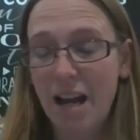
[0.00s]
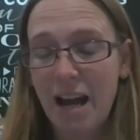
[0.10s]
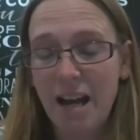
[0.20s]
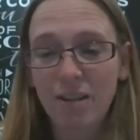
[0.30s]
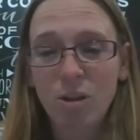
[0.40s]

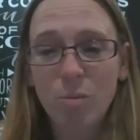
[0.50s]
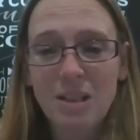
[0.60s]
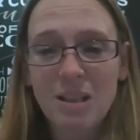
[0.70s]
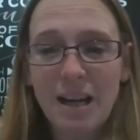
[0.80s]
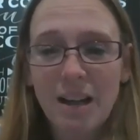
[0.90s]
add a little
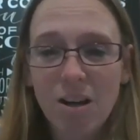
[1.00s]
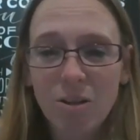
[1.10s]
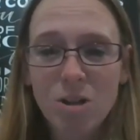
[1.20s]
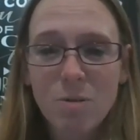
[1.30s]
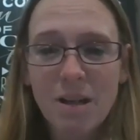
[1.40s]
bit to that,
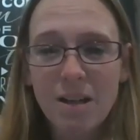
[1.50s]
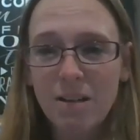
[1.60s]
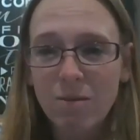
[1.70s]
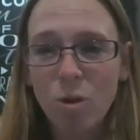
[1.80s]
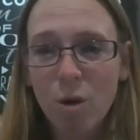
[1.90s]
Congressman,
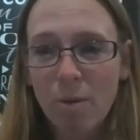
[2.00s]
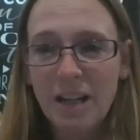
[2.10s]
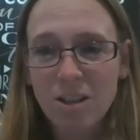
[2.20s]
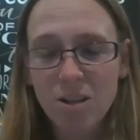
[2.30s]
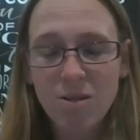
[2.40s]
and we'll go
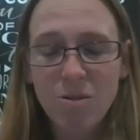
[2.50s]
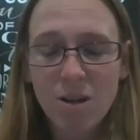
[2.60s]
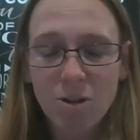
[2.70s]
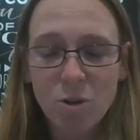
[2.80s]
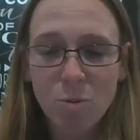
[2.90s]
back to you,
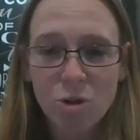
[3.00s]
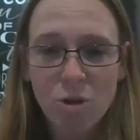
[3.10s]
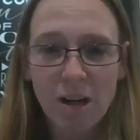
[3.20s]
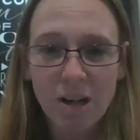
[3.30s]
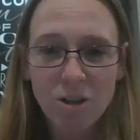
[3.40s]
Congresswoman
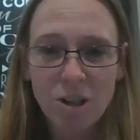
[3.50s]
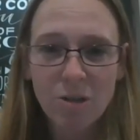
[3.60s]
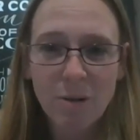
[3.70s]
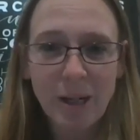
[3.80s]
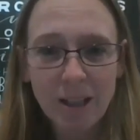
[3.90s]
Schrier, here too
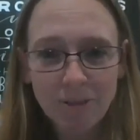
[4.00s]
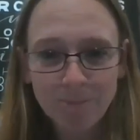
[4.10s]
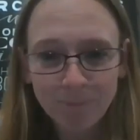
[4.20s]
in a minute.